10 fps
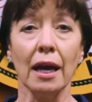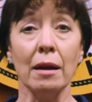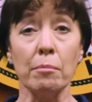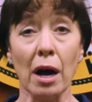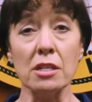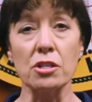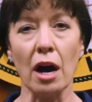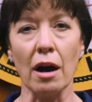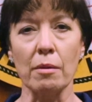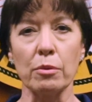And my
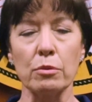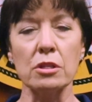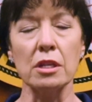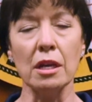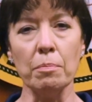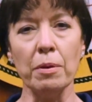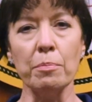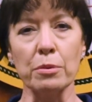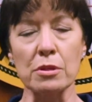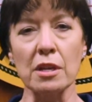job was to keep
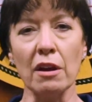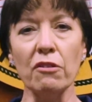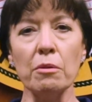people safe